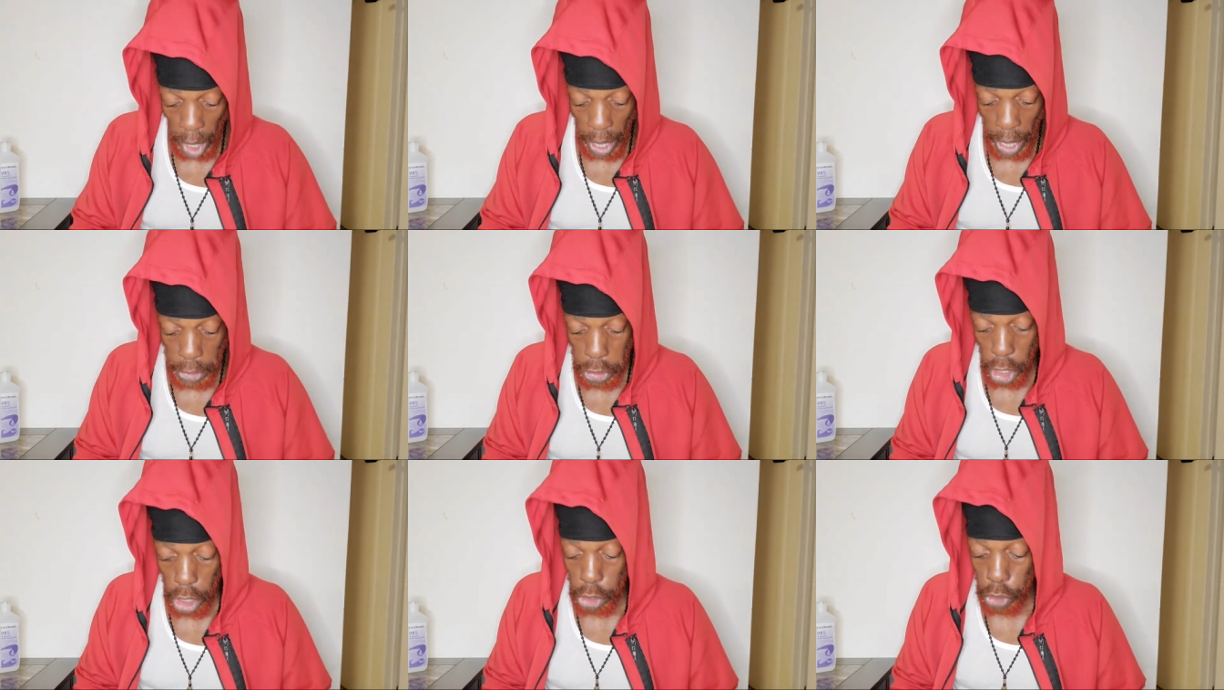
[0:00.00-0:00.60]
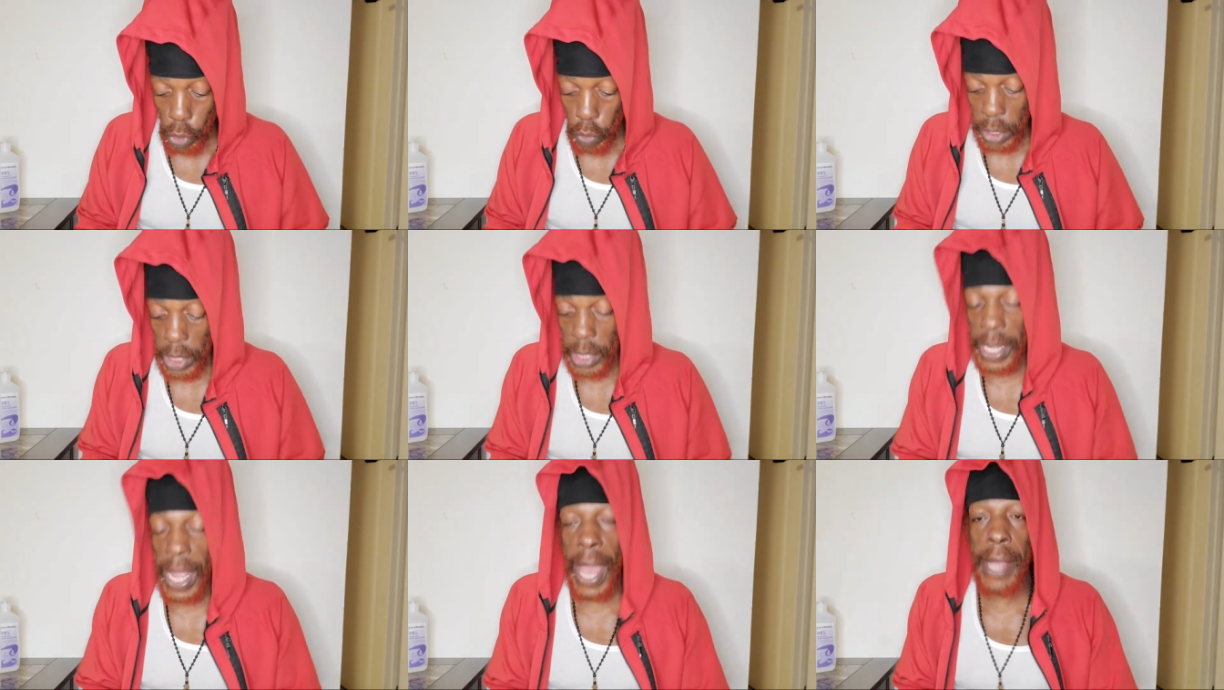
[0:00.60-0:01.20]
and y'all notice
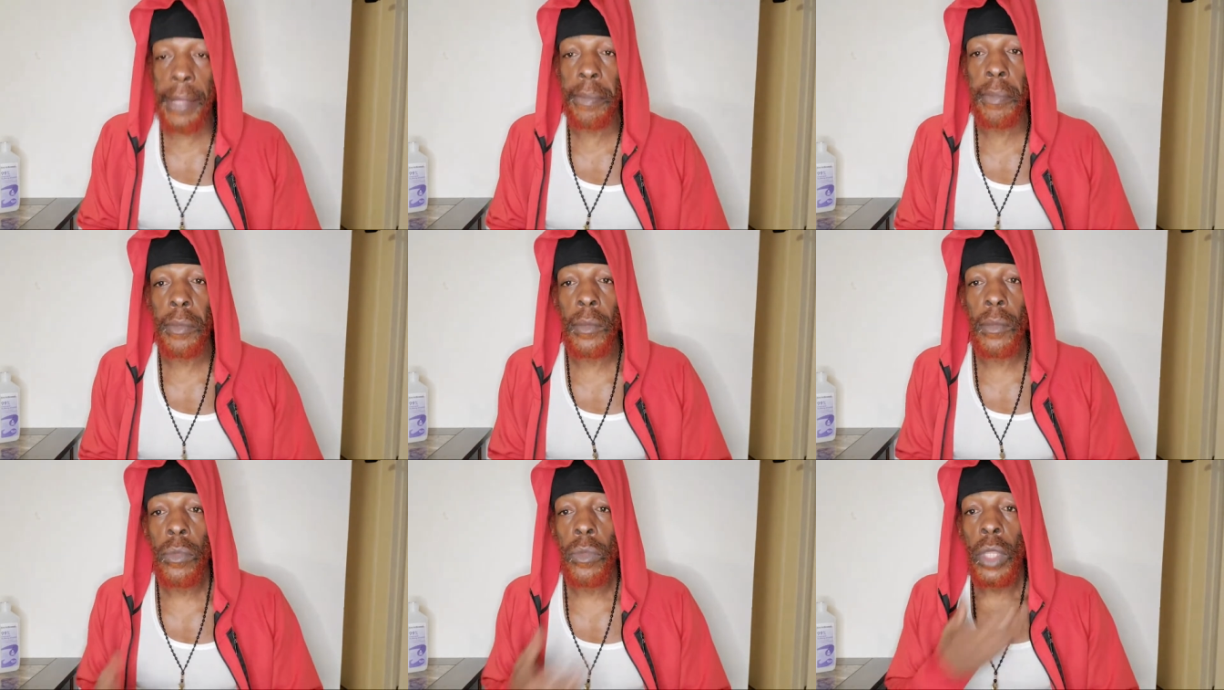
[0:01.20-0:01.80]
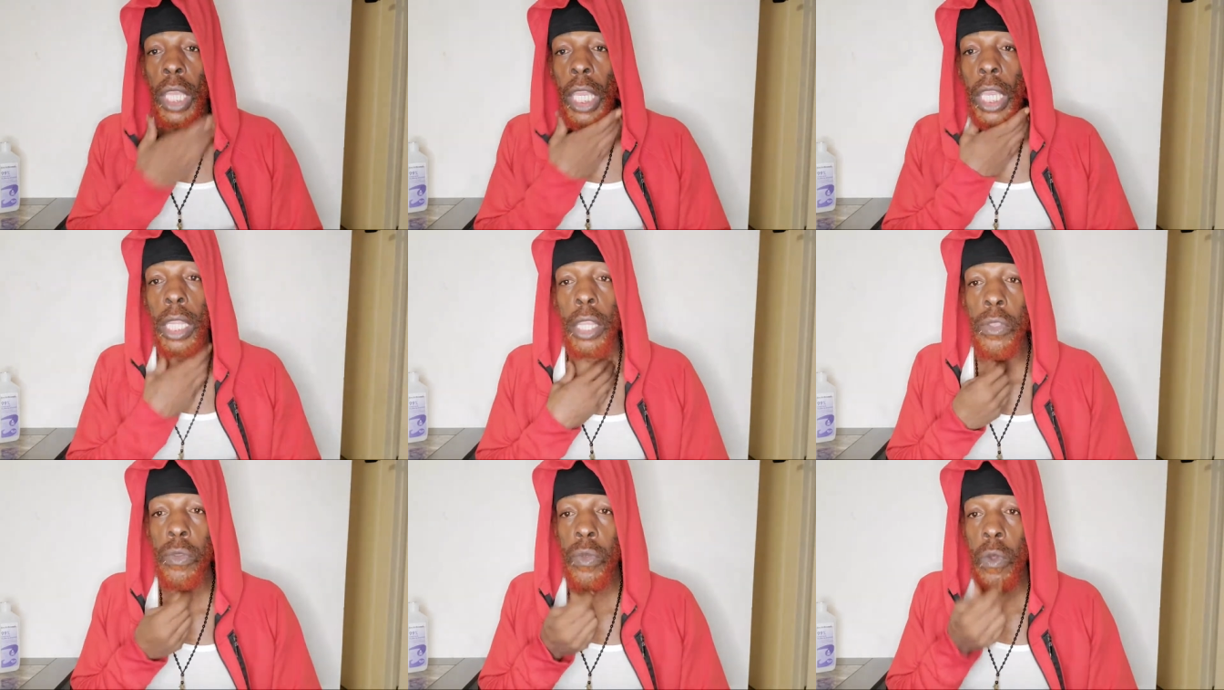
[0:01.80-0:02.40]
that in
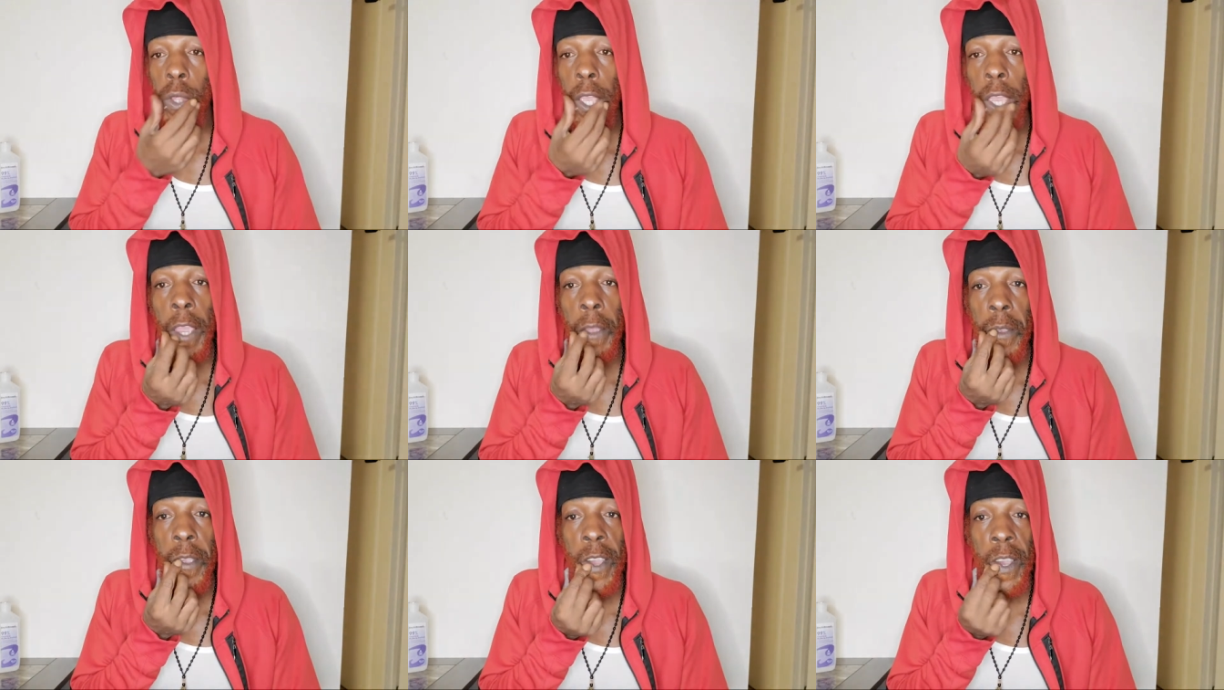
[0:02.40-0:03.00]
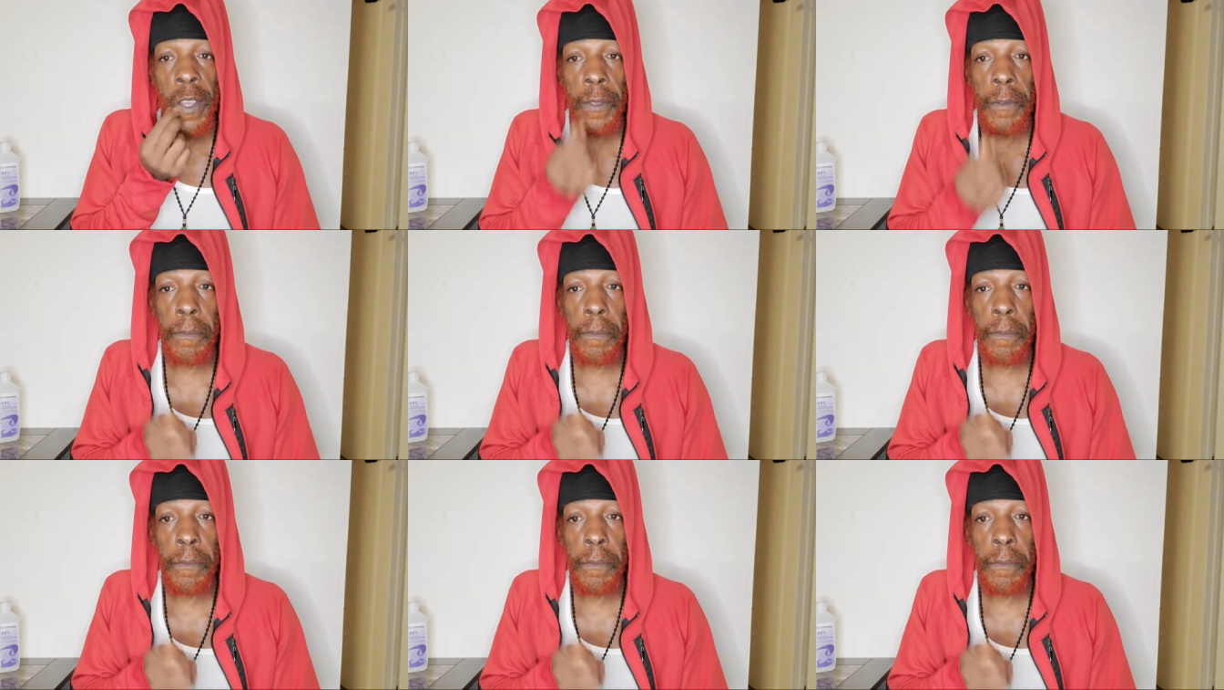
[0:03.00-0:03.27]
the throat area,